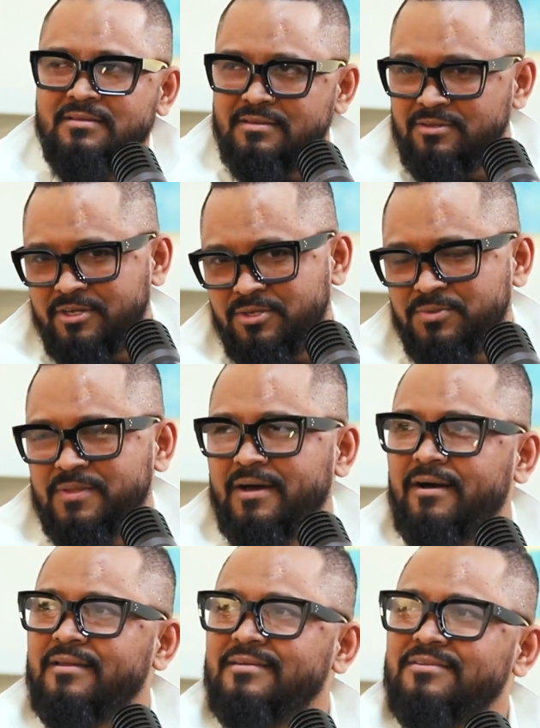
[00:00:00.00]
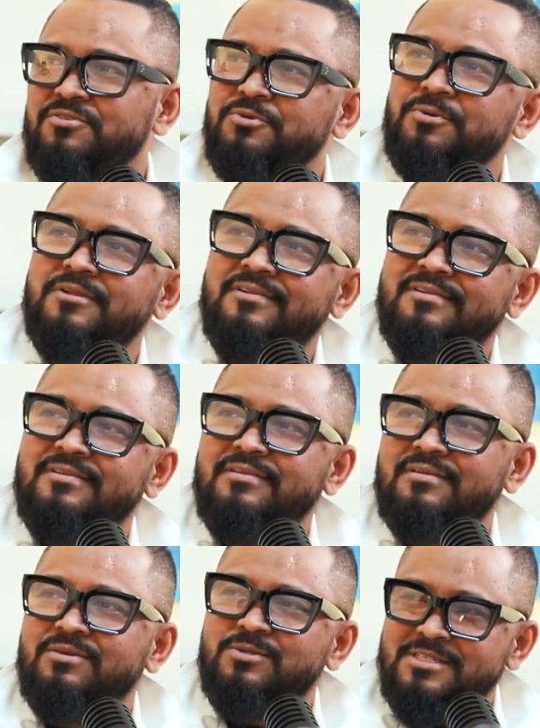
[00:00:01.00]
Look into the heart and the soul.
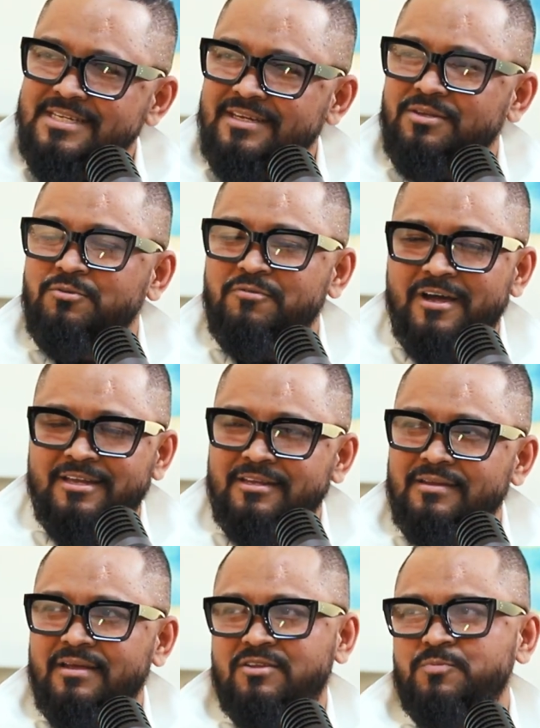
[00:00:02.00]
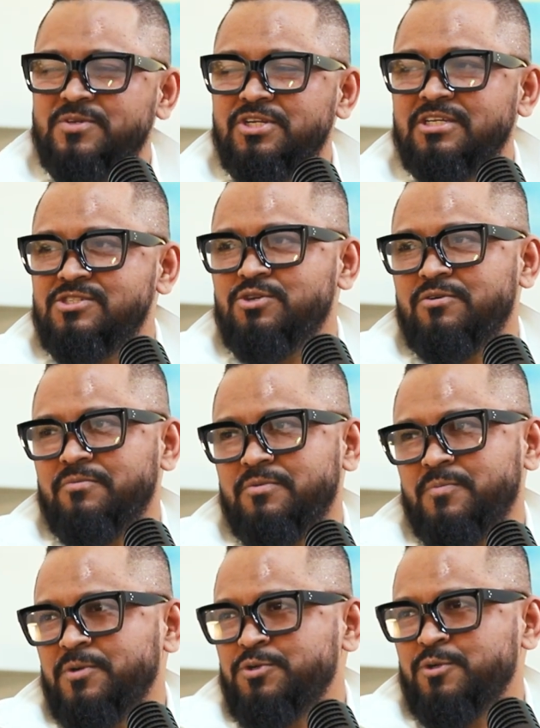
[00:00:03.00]
You'll see it. You'll find it. And especially because you're a
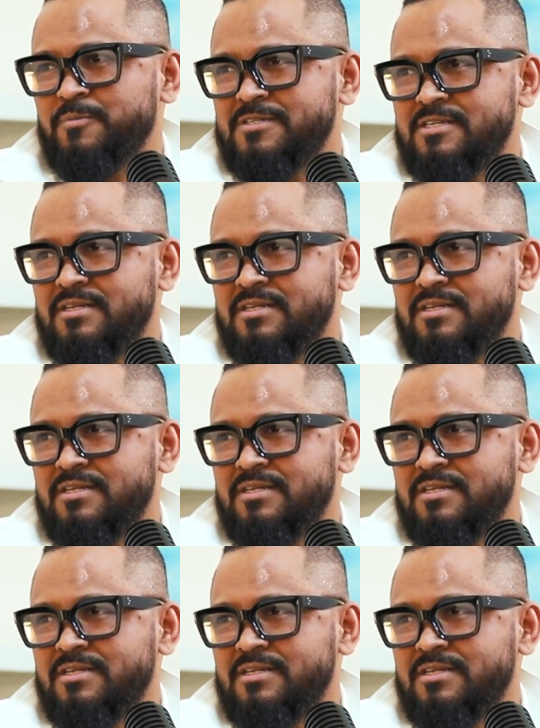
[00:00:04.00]
spiritual person.